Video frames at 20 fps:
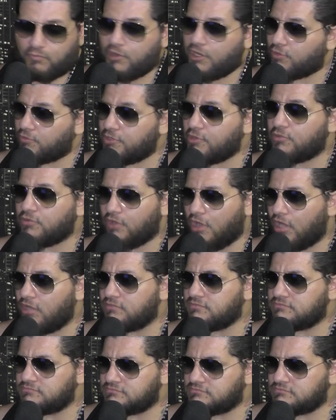we were
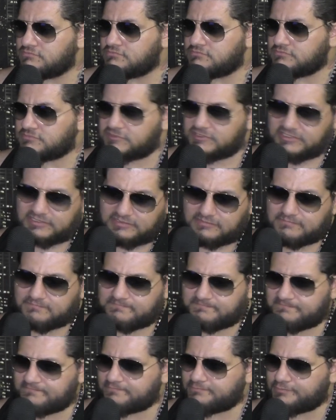all,
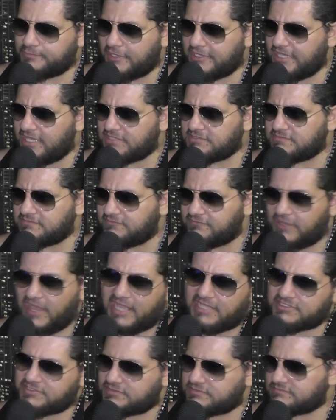again,
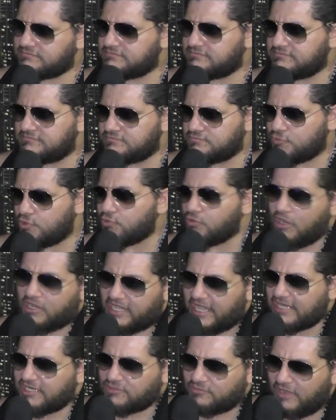flash. We were all
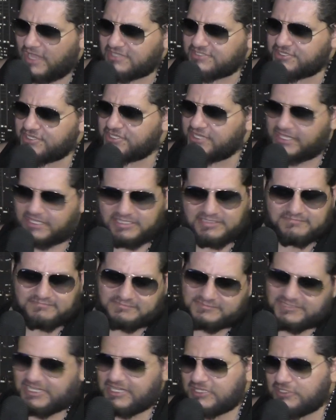kind of questioning it.
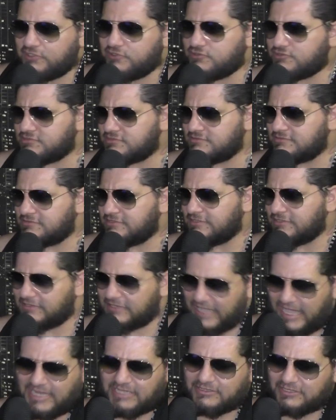Did he lose?
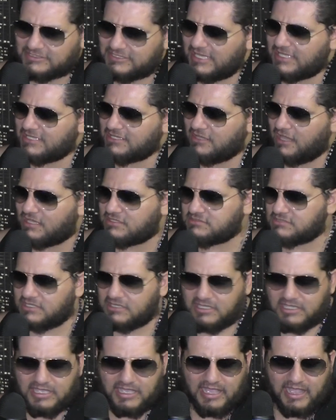Kind of looked like he lost
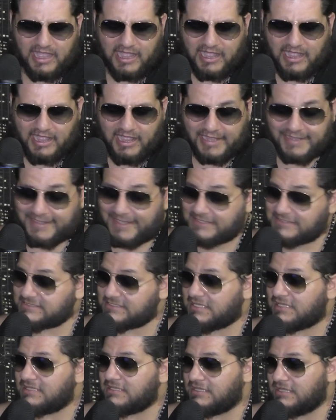against
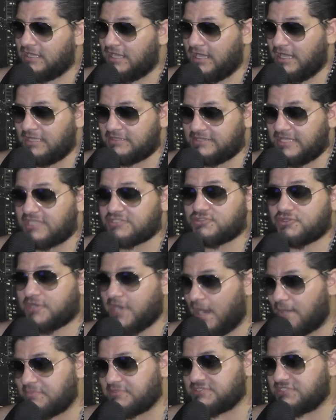lesser
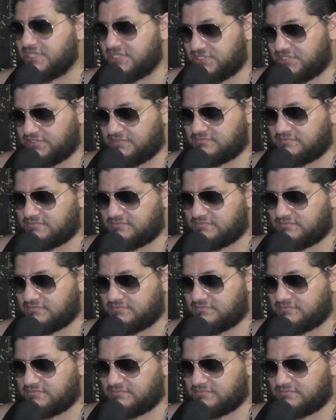competition.